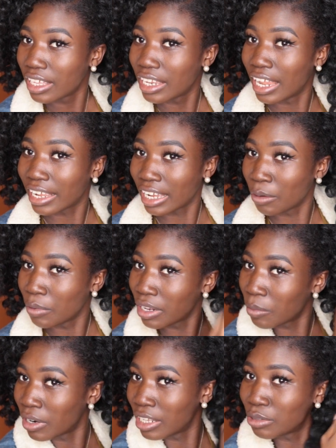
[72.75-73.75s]
Like, I really
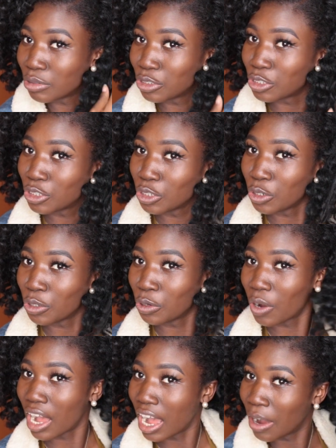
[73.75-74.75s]
wanted to show you
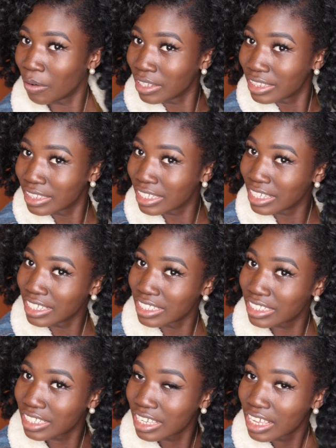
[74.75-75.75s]
how it
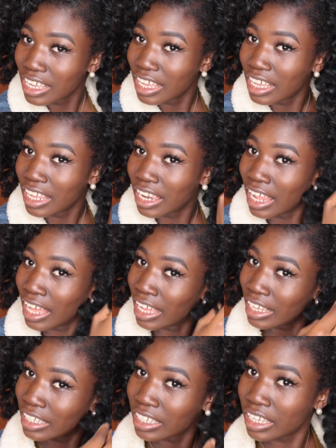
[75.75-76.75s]
is.
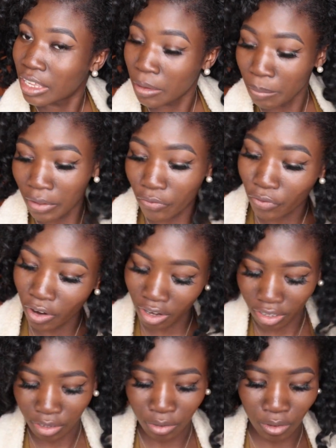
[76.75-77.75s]
Like,
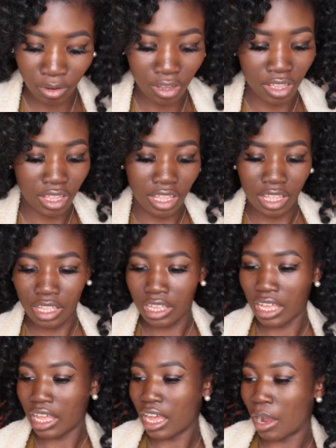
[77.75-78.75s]
before, you know,
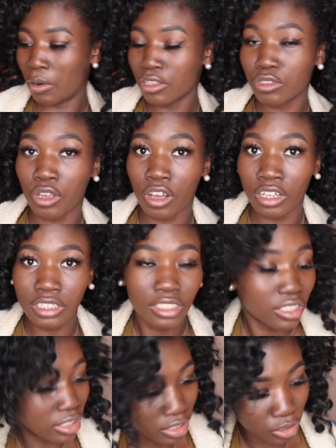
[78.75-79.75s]
I wanted to cut
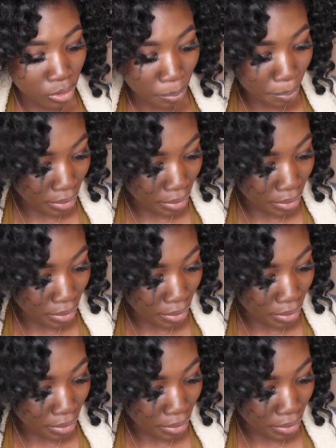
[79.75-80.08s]
some